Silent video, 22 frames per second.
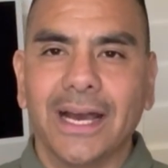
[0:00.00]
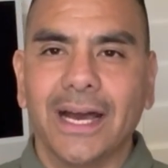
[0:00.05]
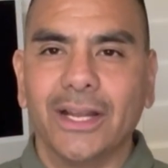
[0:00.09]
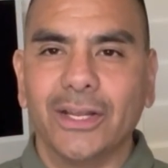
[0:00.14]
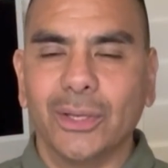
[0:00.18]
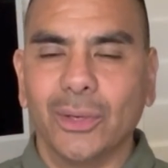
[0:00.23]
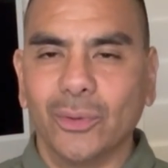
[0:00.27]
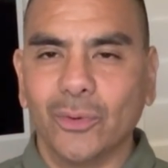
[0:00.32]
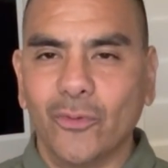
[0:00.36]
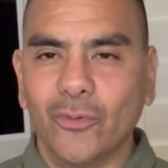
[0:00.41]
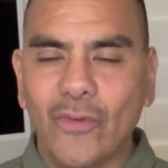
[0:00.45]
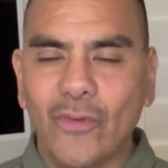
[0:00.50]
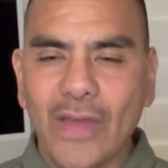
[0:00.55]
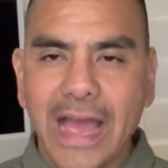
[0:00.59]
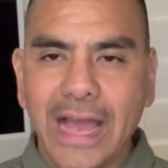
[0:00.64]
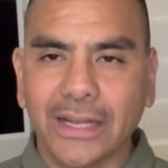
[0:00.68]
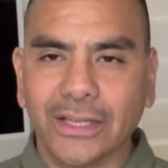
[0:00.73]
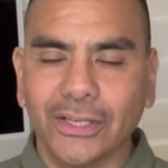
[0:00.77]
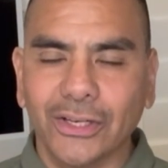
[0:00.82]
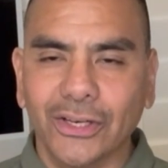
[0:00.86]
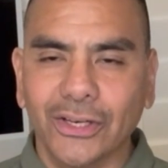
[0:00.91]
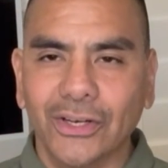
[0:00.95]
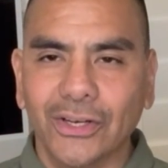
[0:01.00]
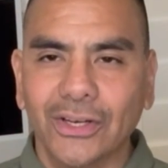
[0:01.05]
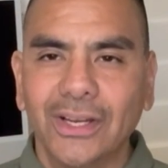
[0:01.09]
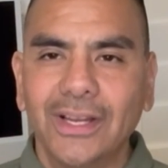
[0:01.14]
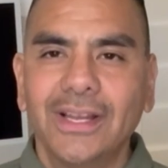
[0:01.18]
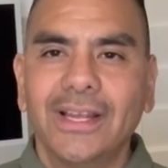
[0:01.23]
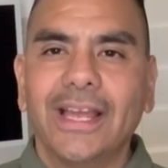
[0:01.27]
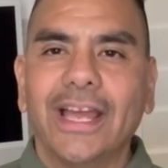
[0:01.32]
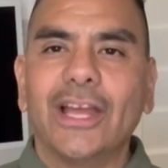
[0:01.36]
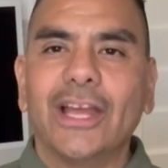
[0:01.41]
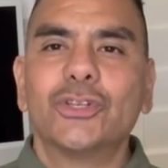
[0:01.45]
unknown factor,
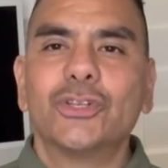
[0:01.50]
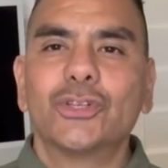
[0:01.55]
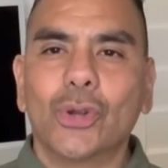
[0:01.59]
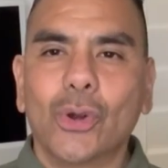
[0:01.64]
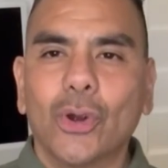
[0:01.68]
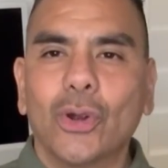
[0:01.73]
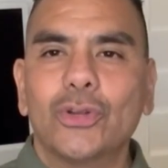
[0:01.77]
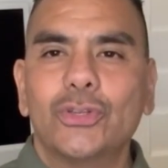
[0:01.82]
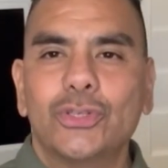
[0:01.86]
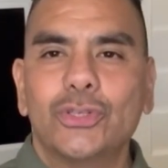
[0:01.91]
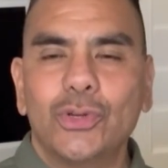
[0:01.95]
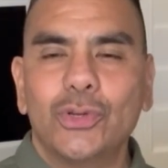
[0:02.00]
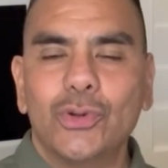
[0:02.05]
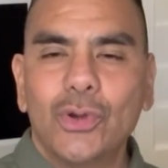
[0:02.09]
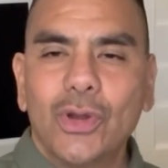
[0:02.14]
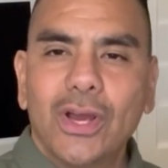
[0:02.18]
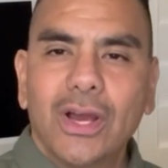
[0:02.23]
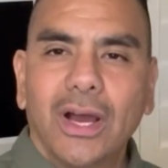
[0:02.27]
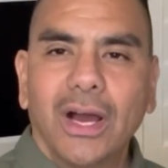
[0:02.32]
and charge you